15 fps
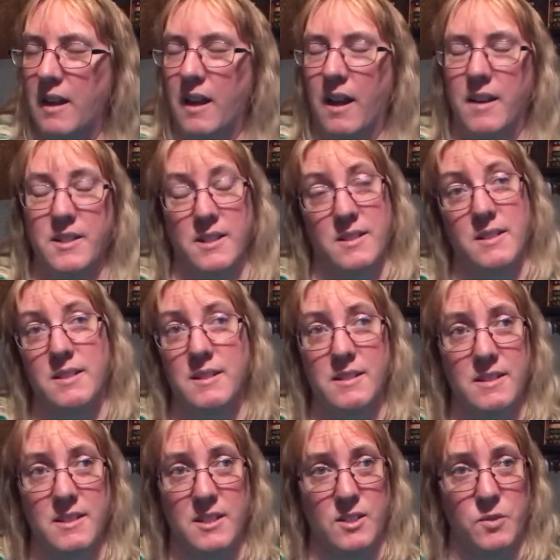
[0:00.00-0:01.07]
It just
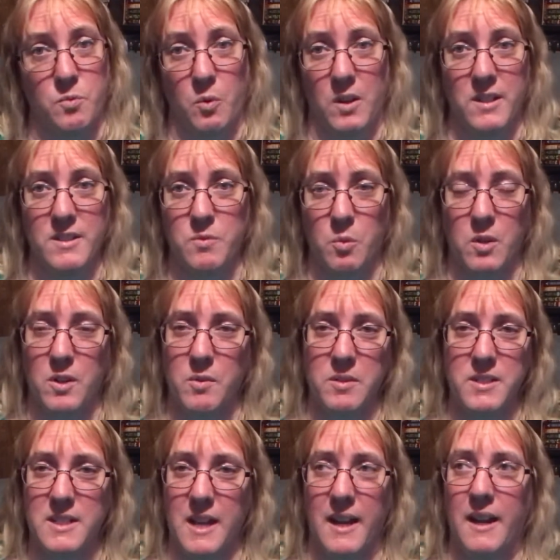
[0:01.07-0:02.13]
was. Work was
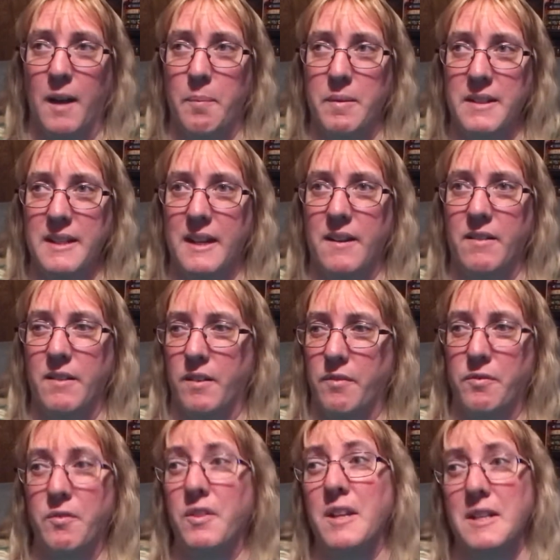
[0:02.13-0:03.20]
kind of up and down of
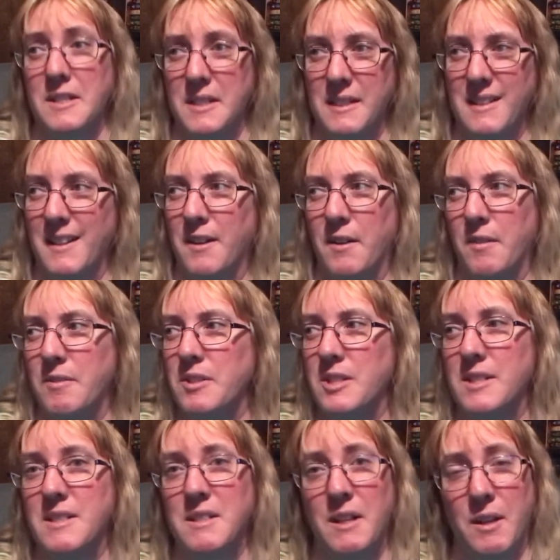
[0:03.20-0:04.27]
things, you know,
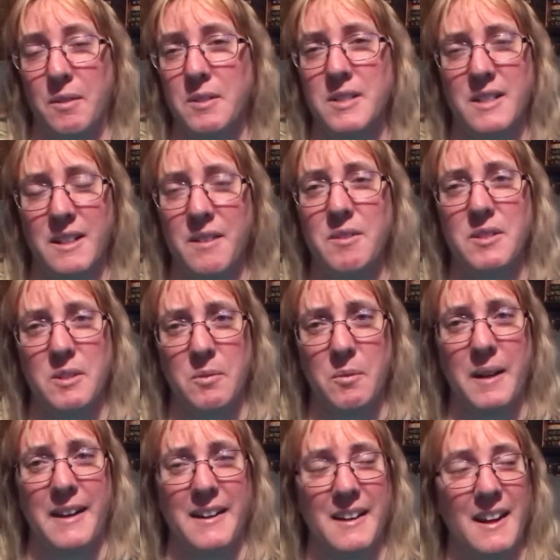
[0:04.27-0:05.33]
it was a week.